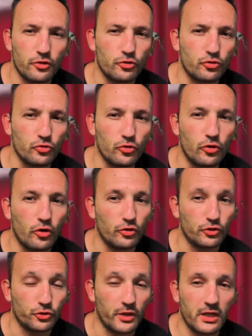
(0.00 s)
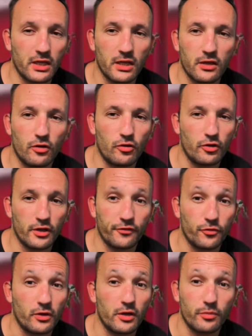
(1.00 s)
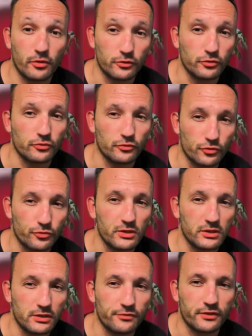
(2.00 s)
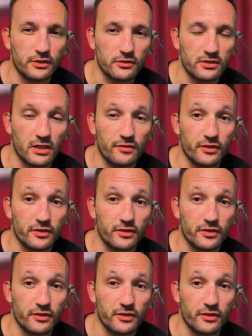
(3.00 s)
a tool, or training, or if you are able to really defend yourself.